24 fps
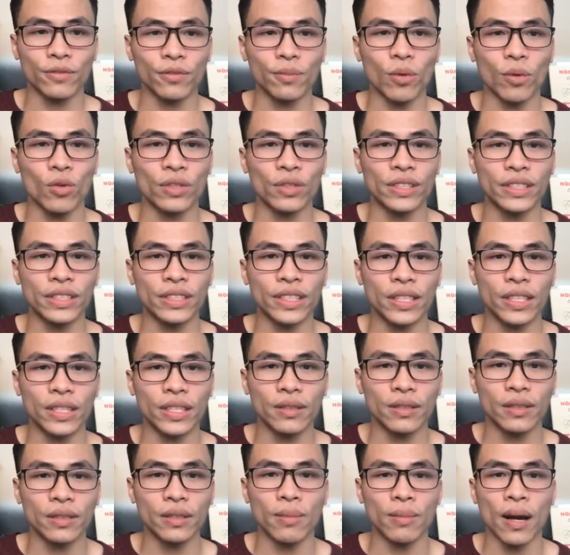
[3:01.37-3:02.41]
more
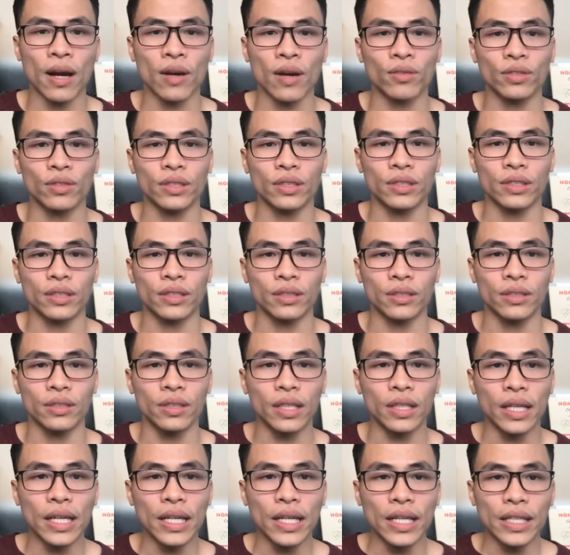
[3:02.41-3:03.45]
detail about the
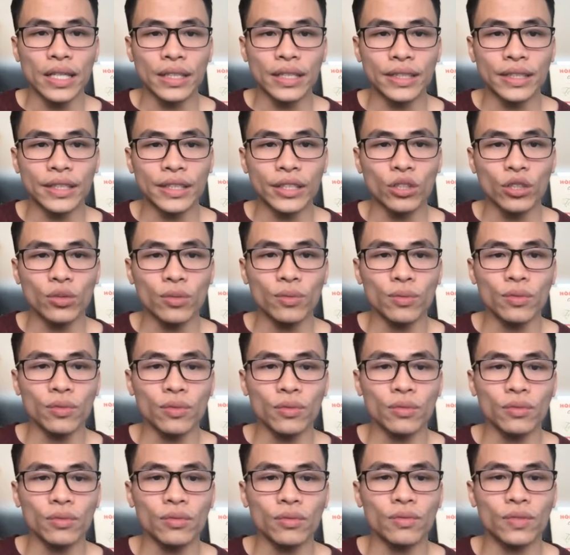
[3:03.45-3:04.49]
new
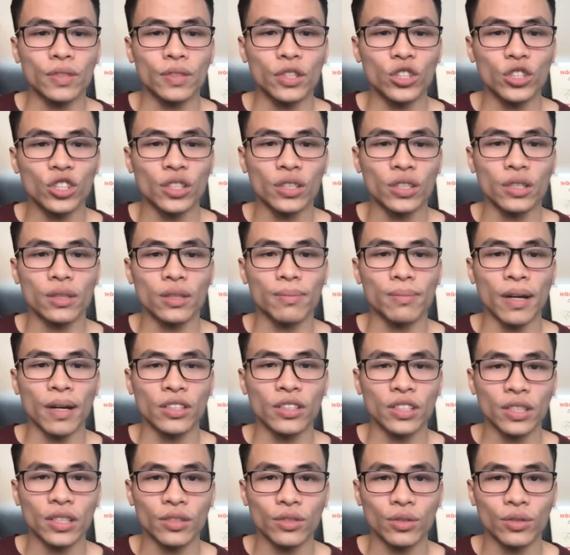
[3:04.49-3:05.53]
version of
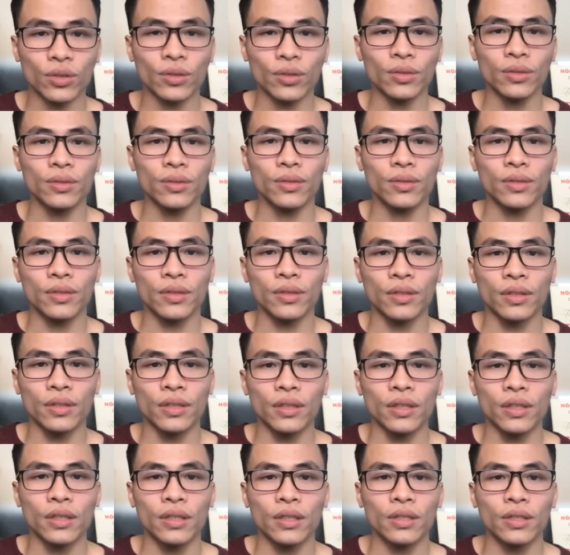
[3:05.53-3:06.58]
Magento,
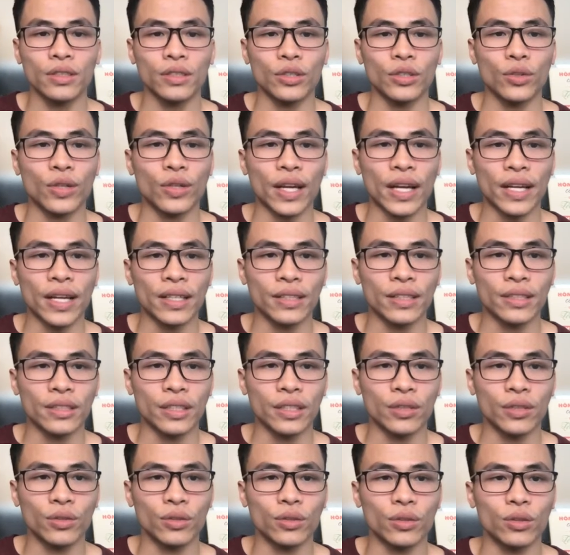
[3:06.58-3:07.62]
you can
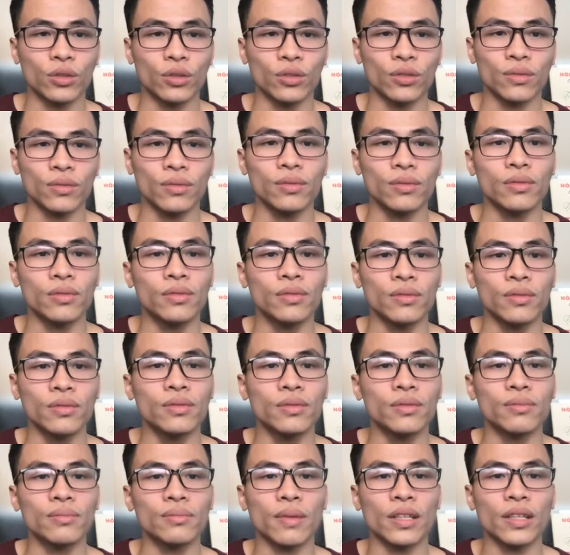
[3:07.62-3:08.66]
go to
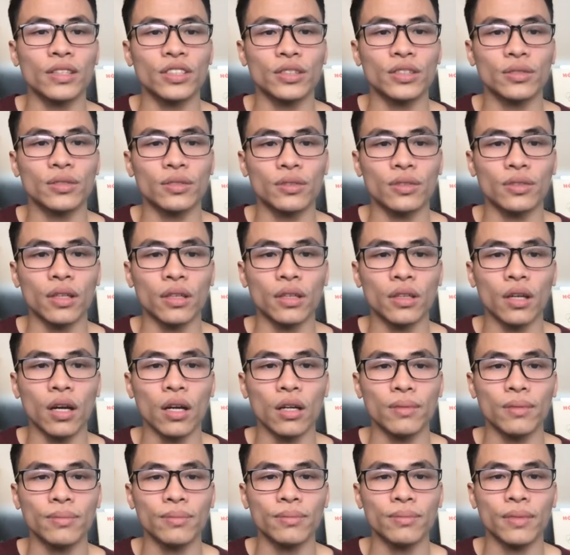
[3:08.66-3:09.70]

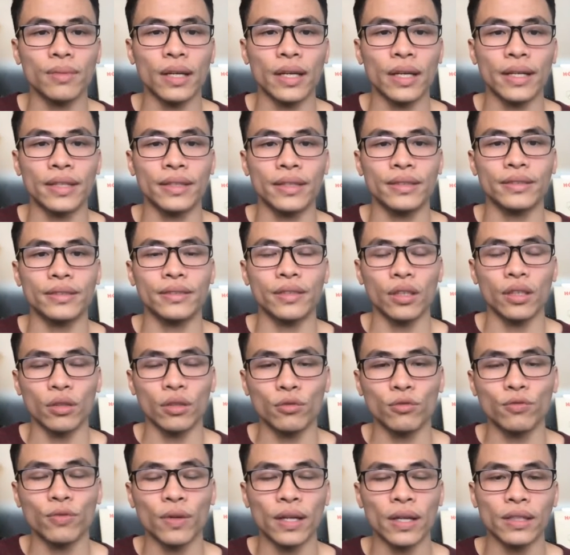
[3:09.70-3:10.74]
magento.com and
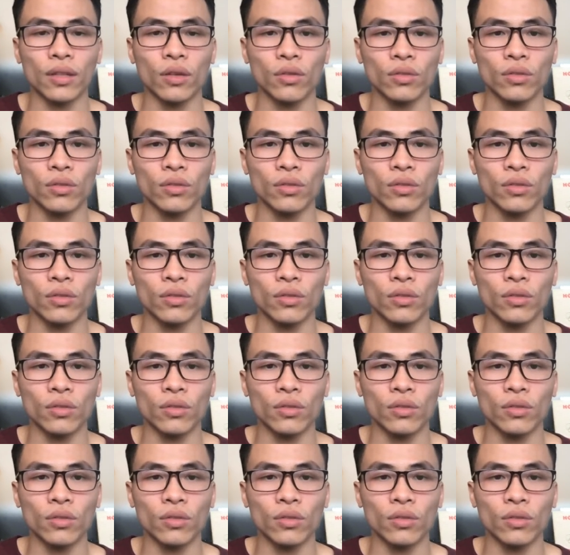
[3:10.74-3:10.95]
find